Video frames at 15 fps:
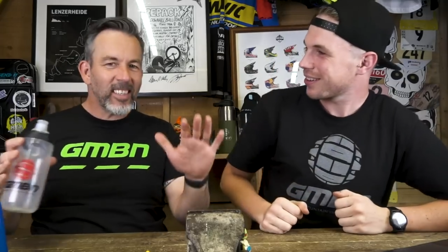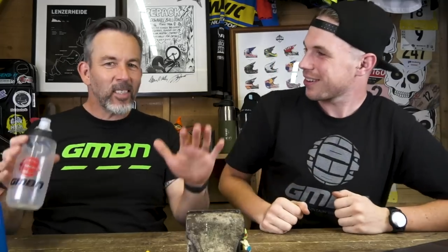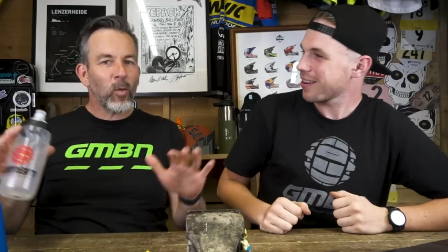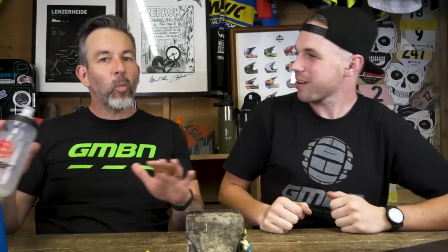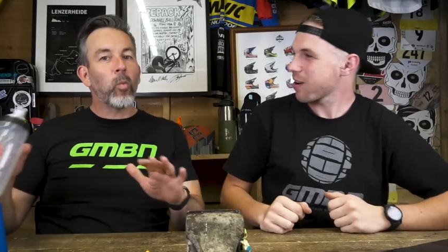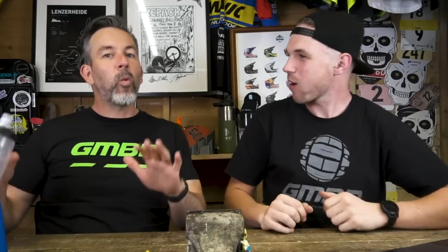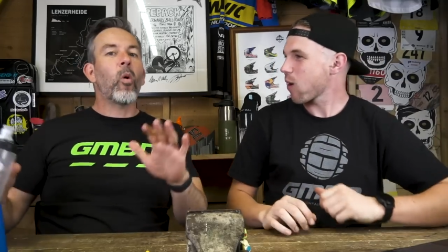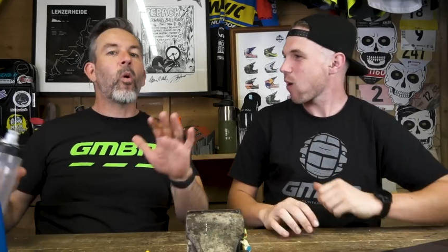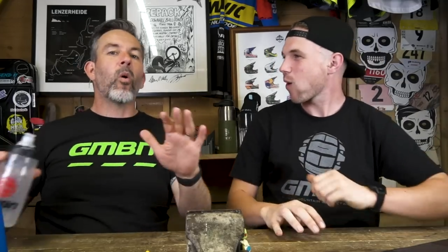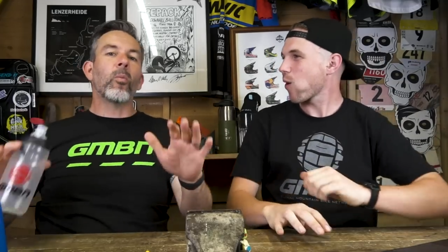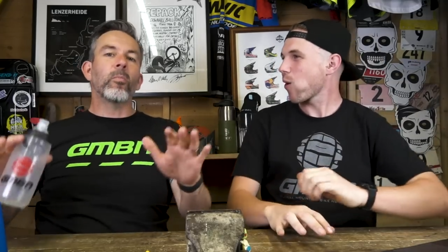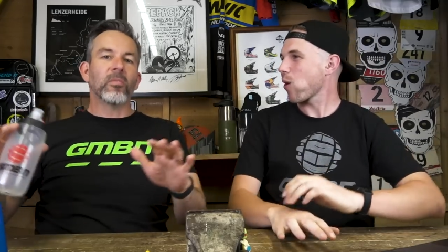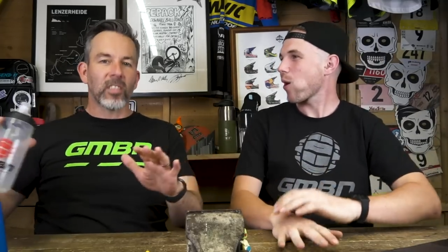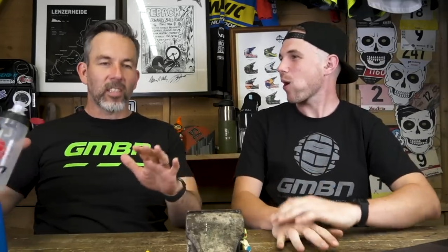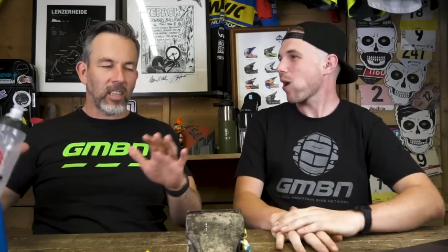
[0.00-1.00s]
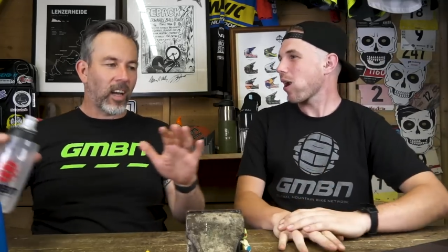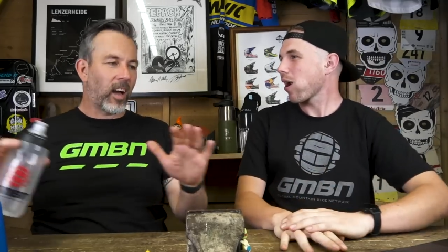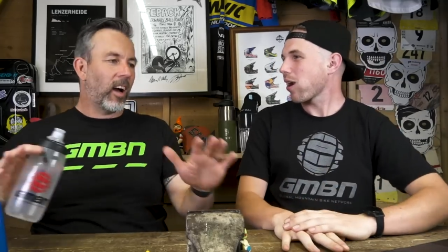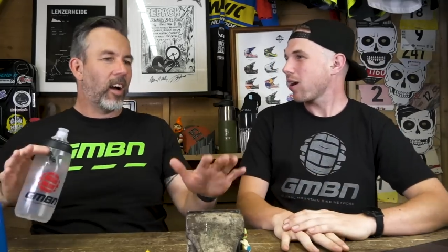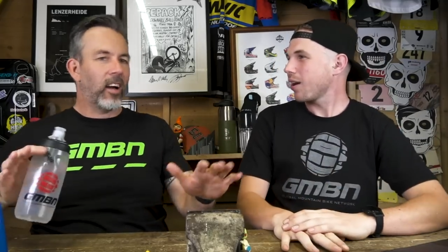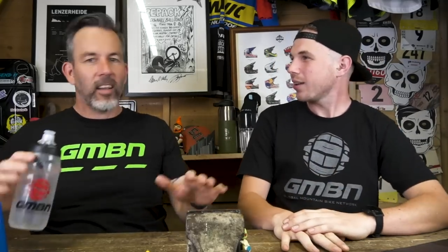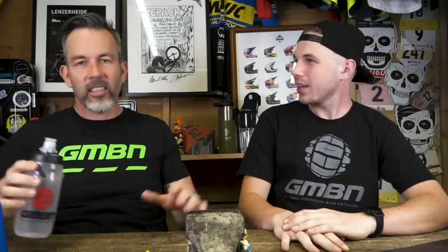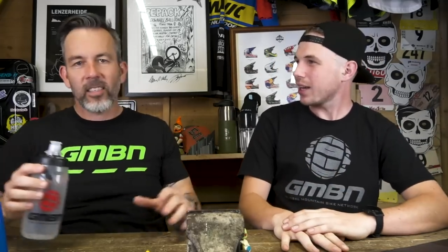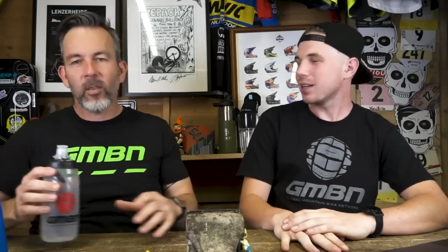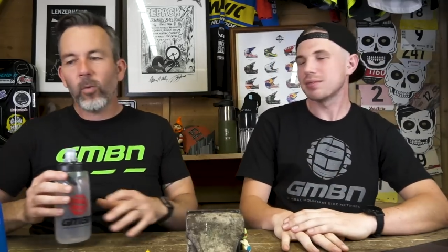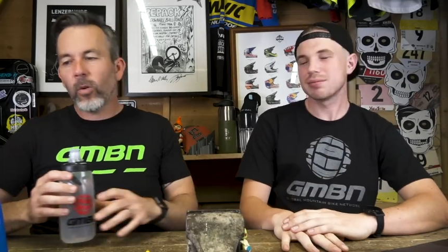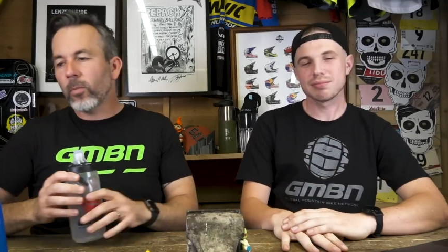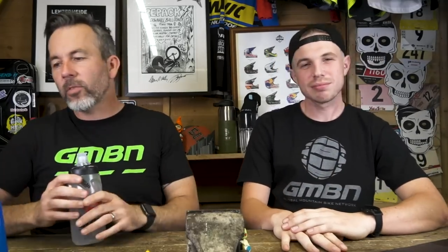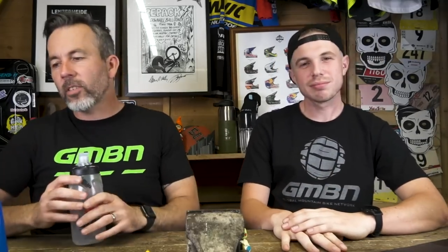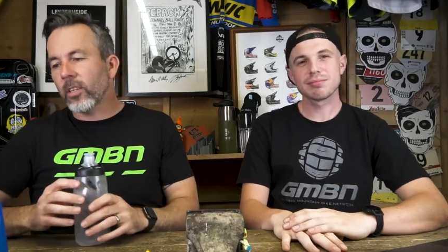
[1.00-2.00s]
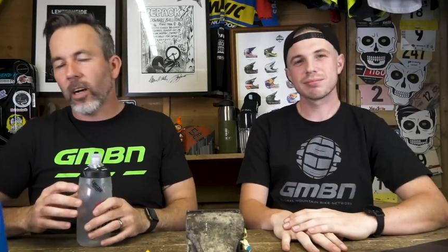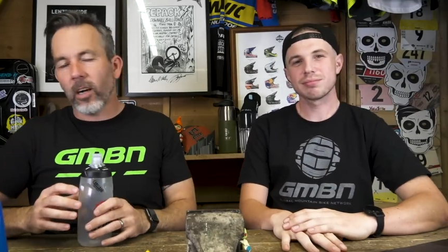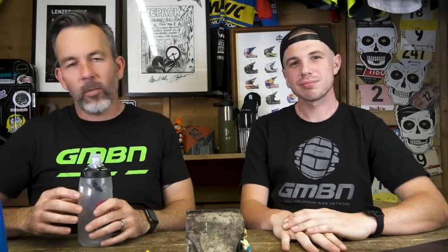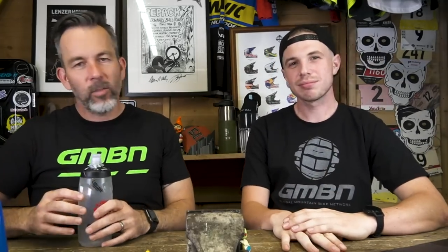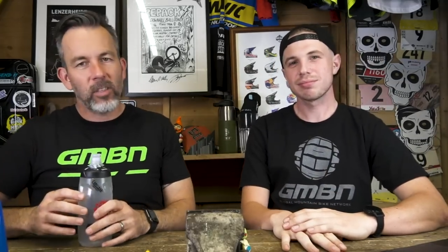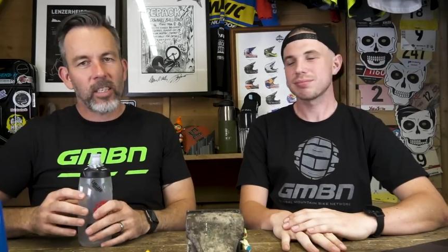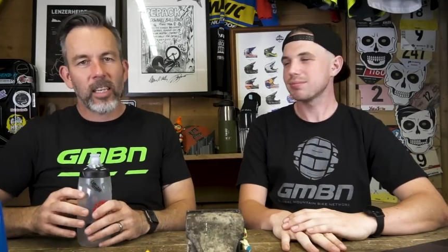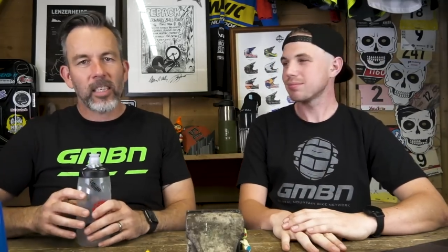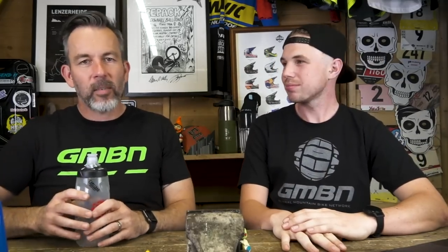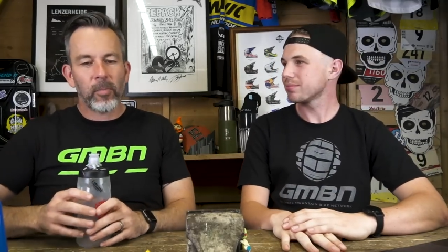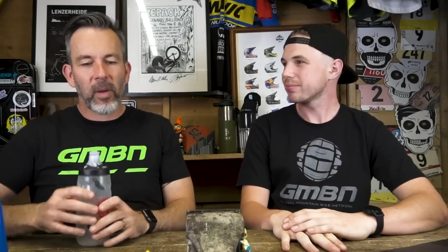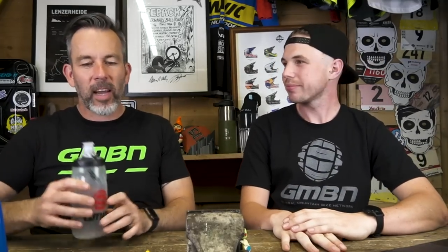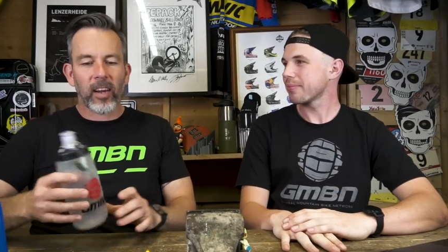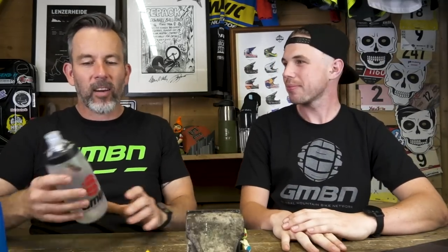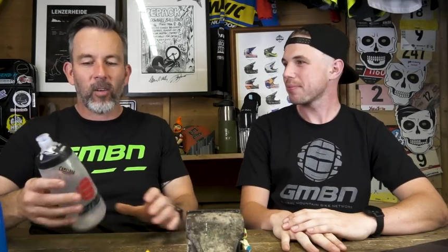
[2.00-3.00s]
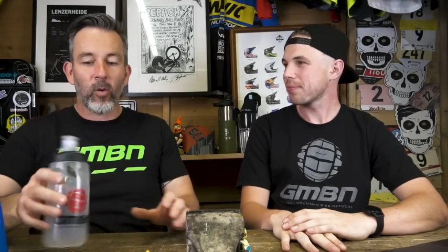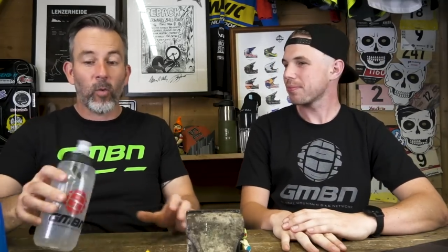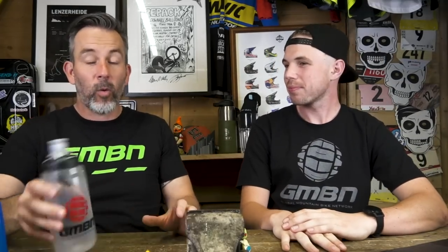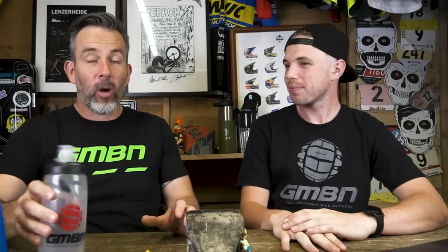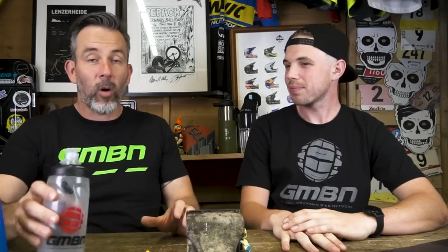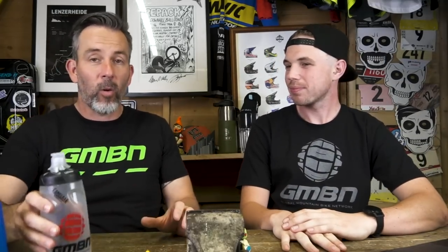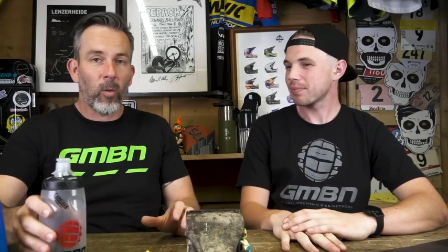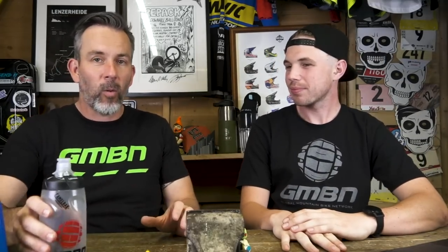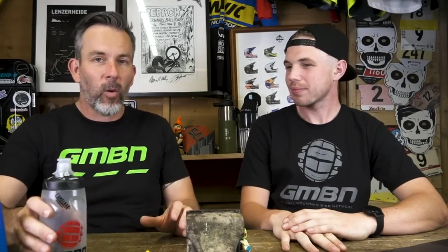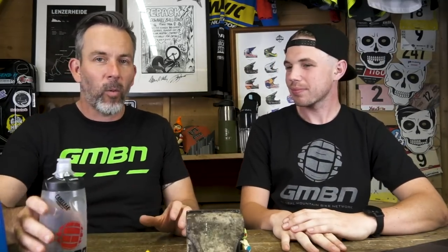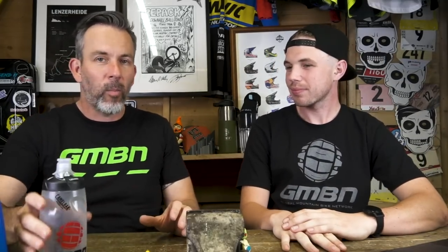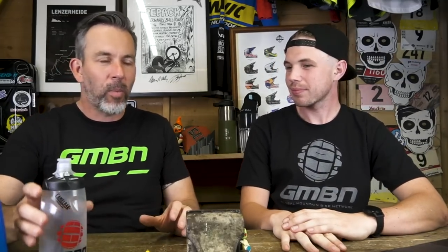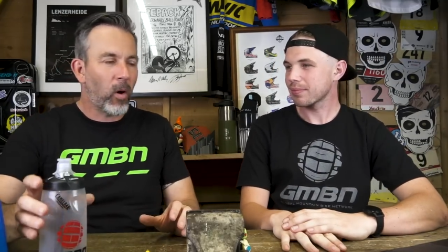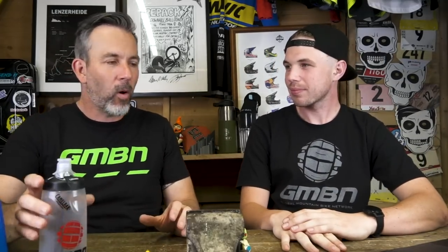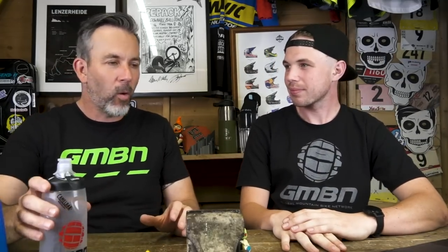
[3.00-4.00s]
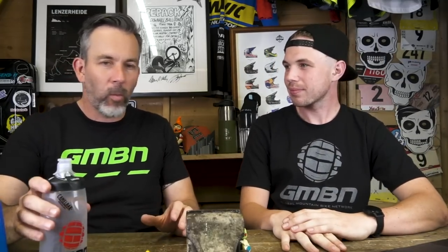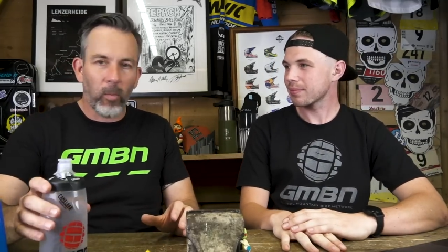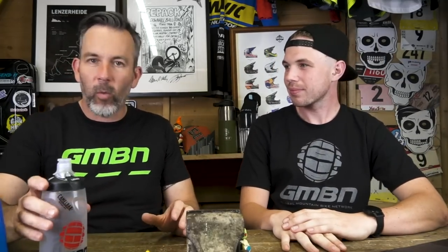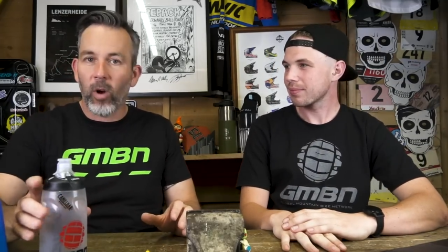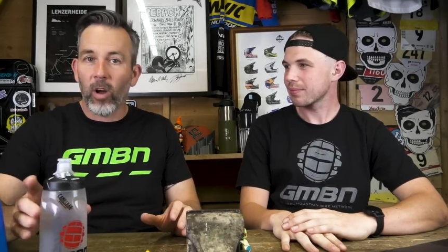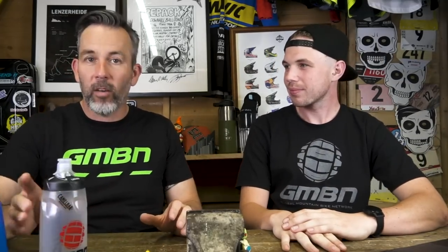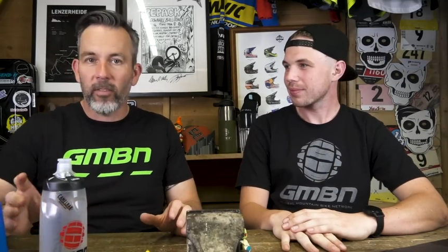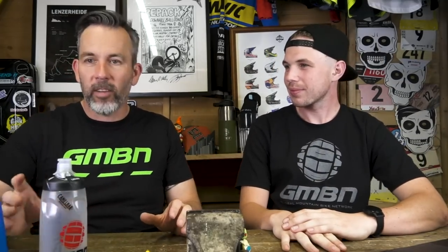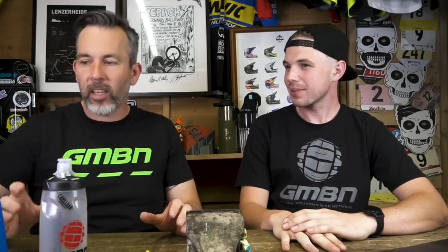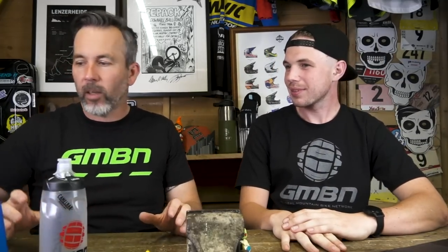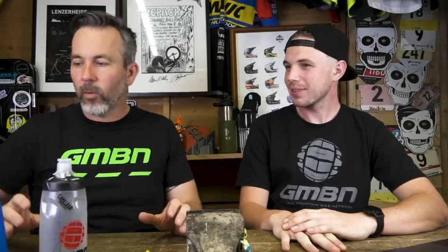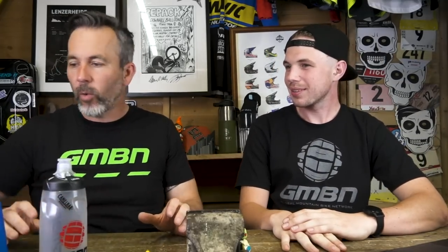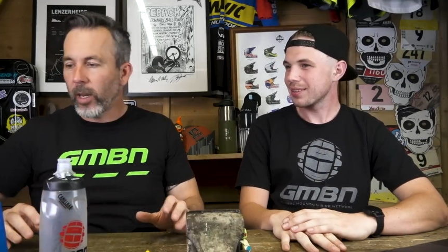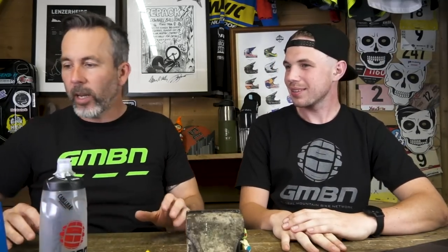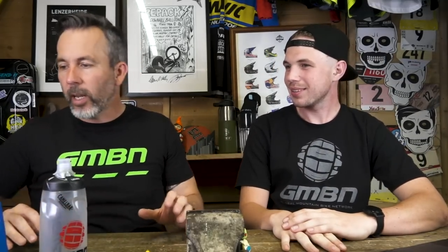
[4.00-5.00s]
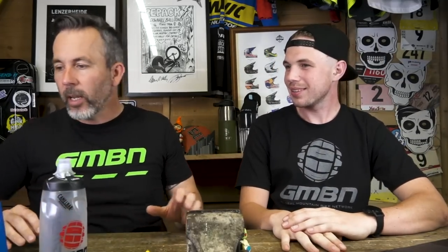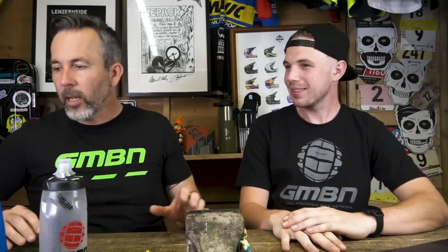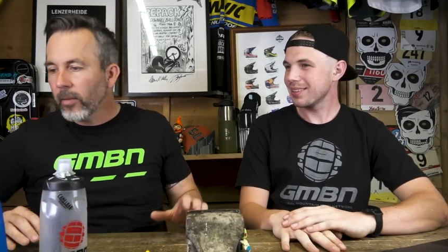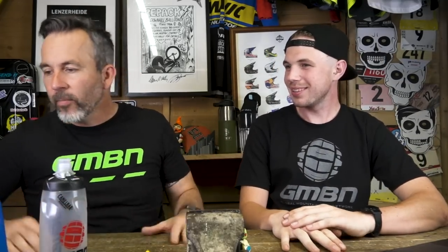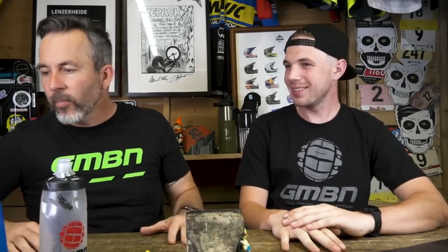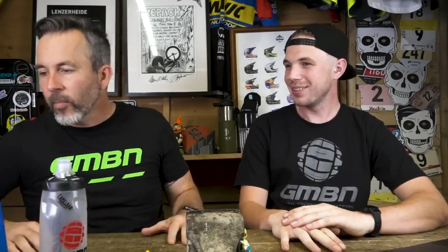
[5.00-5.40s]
Speaker 1: it's a warm start yeah. it's a warm start I wouldn't say it's a banger or, or, or bottle worthy winning